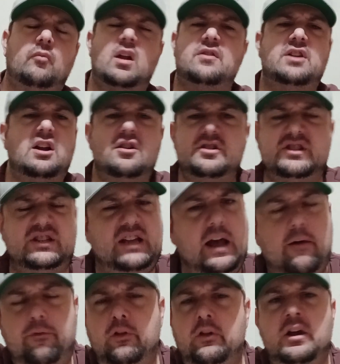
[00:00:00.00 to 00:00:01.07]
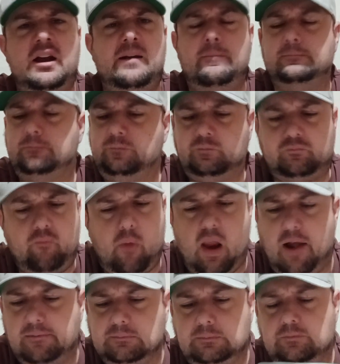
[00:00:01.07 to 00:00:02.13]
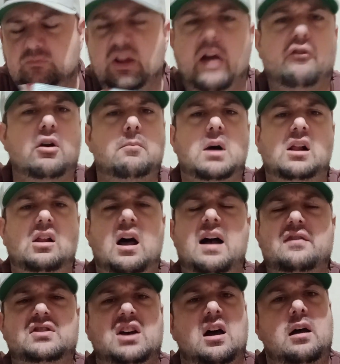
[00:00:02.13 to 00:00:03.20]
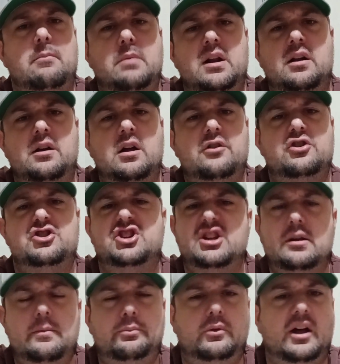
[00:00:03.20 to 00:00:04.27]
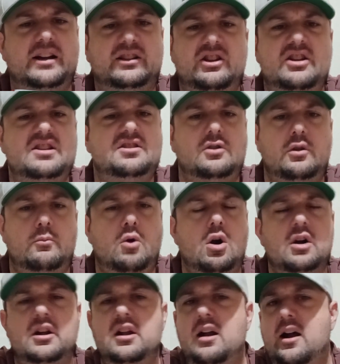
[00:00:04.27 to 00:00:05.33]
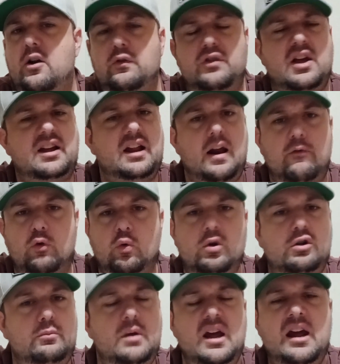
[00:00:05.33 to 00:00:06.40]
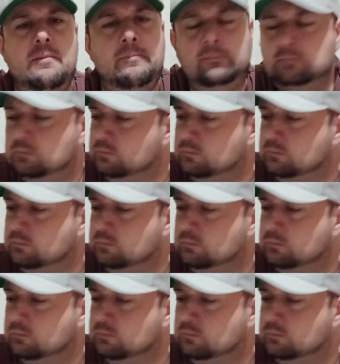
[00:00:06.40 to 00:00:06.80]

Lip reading: There's definitely never in my lifetime been another chip like this on the market. I don't think it ever will be.